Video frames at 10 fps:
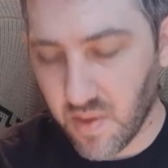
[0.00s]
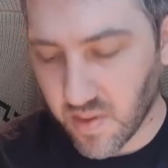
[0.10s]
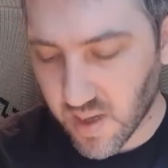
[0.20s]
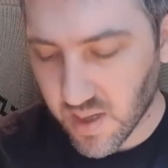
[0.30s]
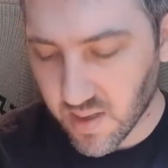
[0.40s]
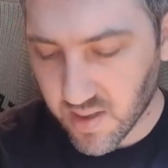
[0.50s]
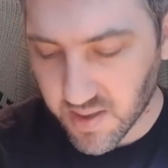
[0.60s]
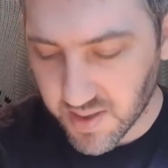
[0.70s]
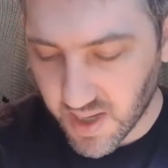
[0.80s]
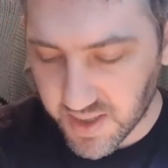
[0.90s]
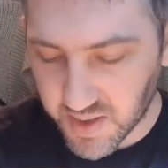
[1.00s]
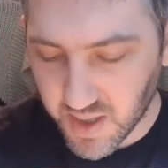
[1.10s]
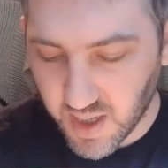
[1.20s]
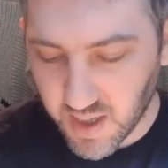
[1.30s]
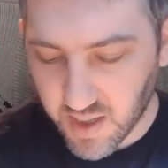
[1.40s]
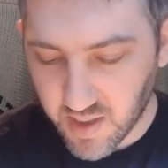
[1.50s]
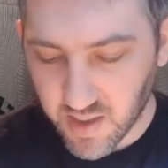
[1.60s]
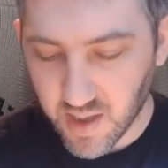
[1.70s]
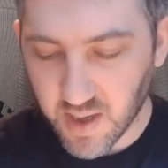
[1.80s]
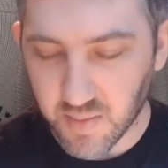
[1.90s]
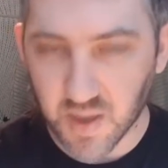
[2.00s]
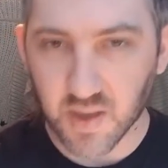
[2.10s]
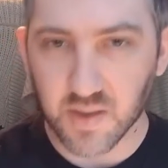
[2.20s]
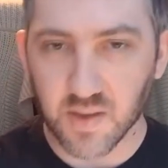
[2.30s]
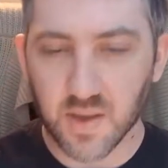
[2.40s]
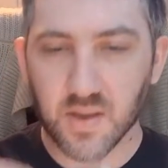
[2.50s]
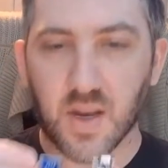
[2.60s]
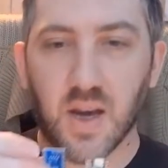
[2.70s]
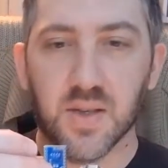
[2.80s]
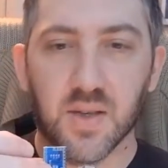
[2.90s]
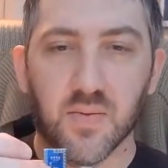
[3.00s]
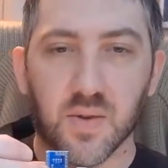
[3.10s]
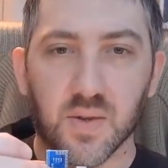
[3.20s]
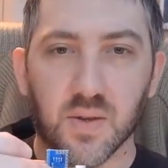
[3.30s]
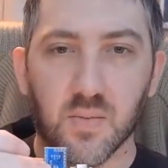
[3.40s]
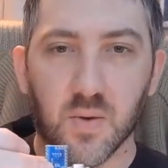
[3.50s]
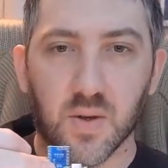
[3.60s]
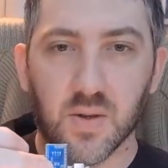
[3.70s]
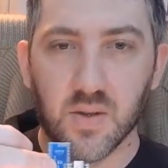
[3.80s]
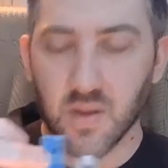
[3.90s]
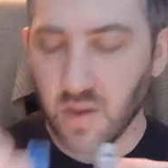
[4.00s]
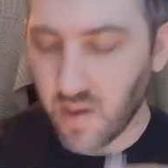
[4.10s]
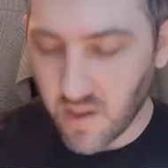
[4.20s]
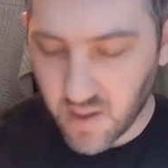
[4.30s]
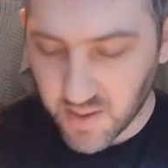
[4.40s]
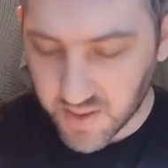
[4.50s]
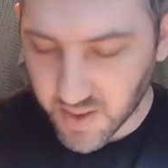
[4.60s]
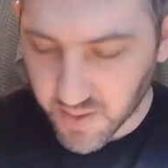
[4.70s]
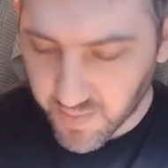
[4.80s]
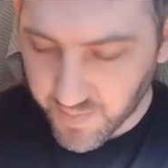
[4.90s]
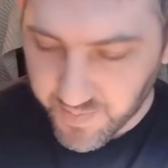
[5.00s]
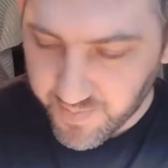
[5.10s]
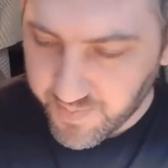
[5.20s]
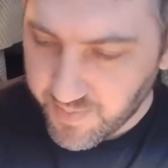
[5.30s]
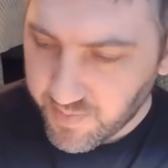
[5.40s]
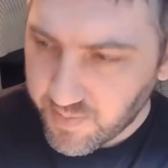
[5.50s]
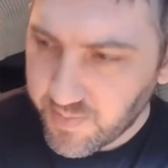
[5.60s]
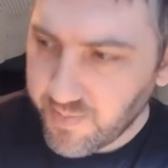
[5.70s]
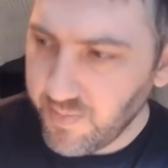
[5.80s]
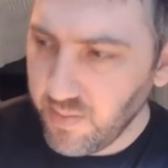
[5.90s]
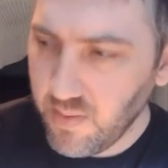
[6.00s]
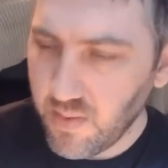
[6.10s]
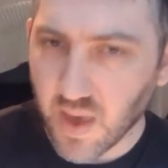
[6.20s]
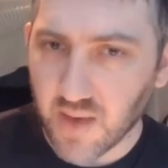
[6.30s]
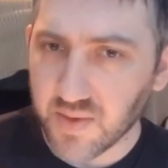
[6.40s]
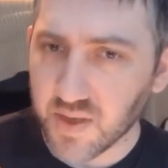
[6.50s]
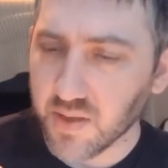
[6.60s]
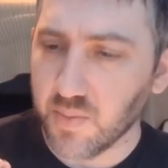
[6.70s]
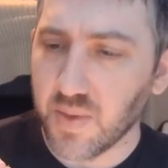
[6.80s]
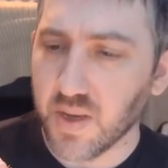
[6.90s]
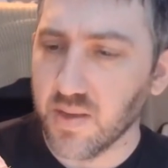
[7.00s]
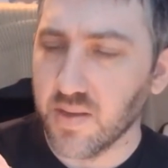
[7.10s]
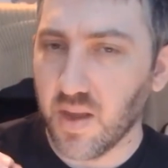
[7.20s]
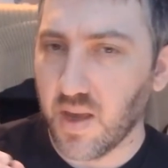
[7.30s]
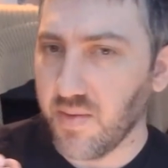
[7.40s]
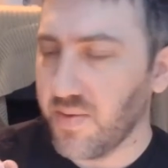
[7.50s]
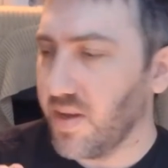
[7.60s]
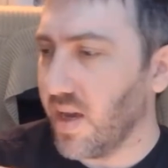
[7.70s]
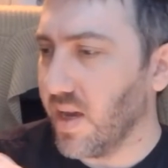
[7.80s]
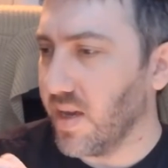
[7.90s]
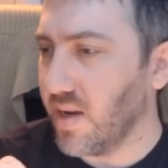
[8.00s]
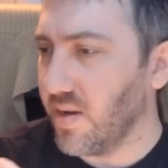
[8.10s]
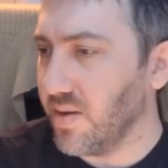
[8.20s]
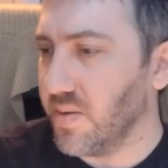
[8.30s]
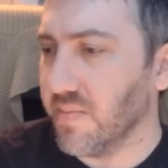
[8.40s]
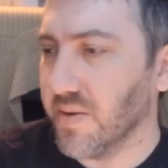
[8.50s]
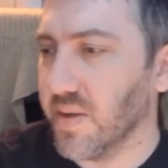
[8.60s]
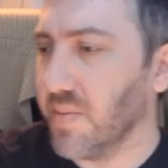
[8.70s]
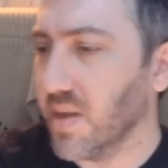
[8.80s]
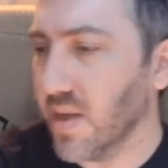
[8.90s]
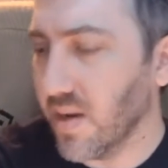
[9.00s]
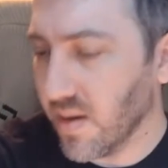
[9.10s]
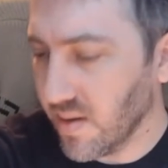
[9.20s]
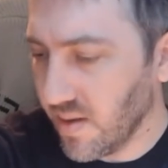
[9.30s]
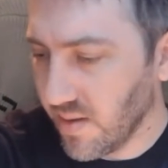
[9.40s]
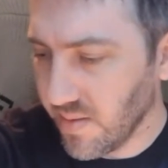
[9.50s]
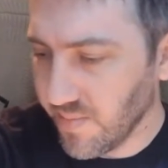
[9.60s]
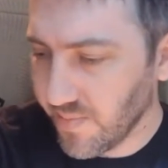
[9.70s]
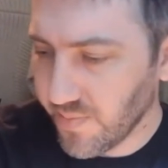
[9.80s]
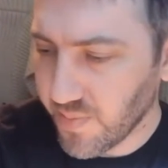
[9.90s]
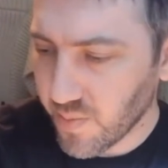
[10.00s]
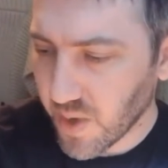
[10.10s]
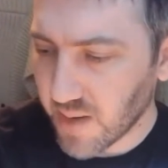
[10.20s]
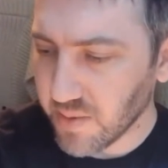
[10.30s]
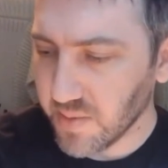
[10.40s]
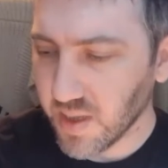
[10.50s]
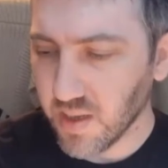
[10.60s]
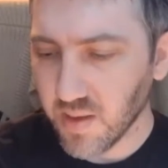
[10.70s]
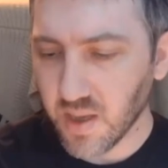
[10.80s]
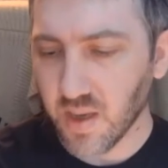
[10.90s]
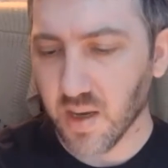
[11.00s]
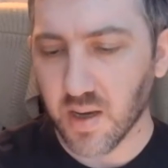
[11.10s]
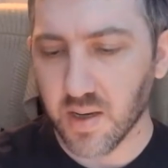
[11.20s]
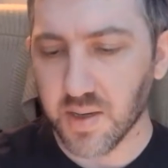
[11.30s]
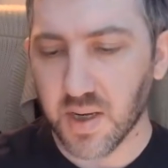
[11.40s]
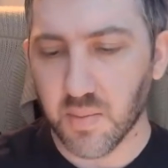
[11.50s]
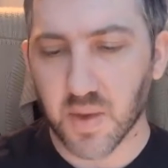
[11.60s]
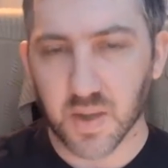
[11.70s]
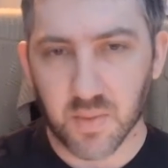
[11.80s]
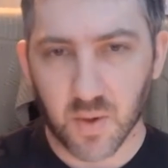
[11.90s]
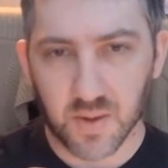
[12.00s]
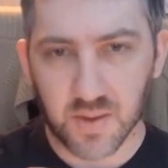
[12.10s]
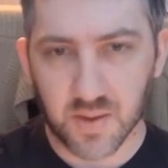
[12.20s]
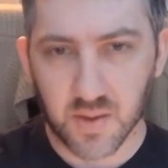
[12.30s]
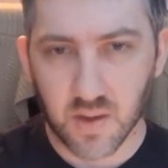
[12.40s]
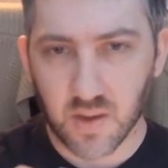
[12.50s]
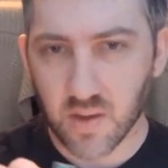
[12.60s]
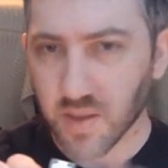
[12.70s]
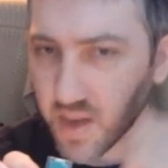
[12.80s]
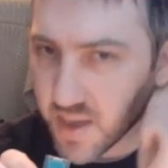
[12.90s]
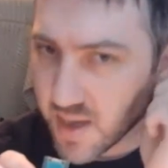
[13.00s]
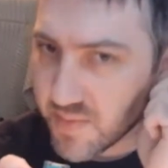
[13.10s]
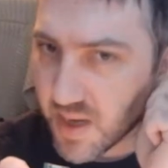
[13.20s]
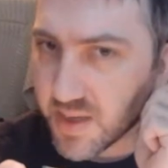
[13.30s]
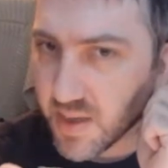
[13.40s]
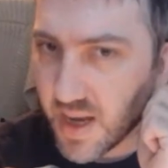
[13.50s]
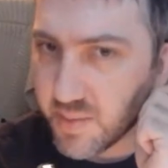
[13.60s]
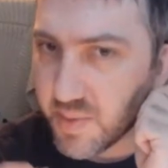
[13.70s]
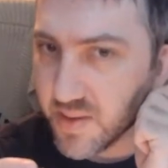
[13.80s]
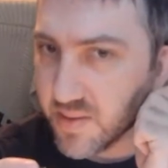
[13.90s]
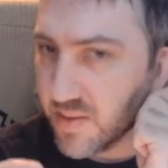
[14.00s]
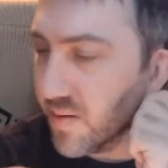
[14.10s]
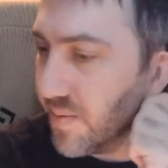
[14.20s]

get it to the size you need because of the size difference in the boards. So I have these little pins left, and I'll use them for something later. Probably the debug ports that I have yet to add pins to.